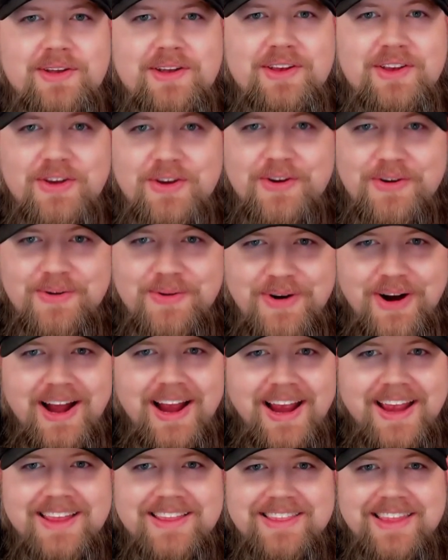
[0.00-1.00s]
You're
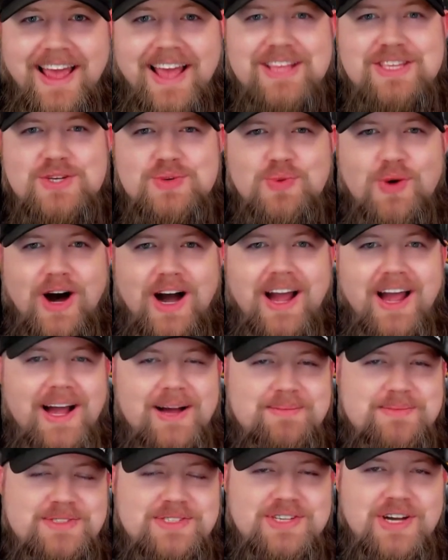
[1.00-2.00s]
right. That's why
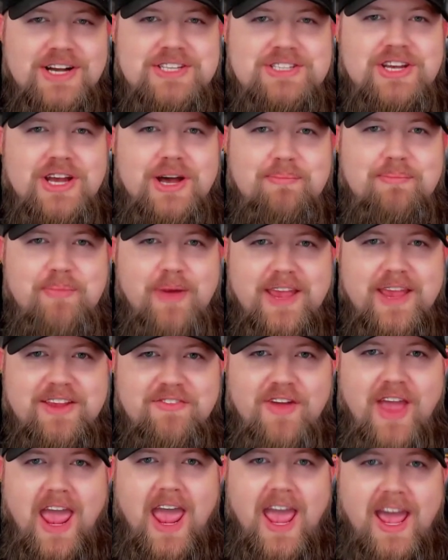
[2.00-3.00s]
I'm such a big
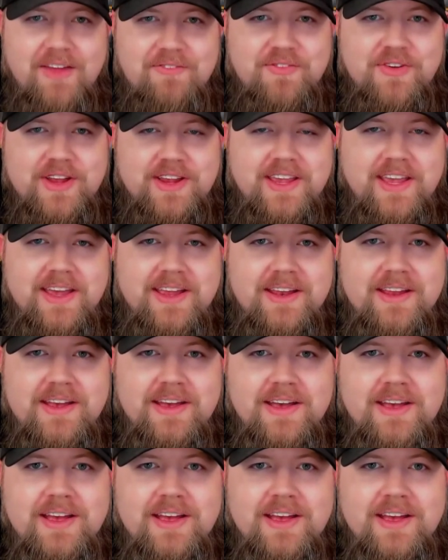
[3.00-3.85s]
advocate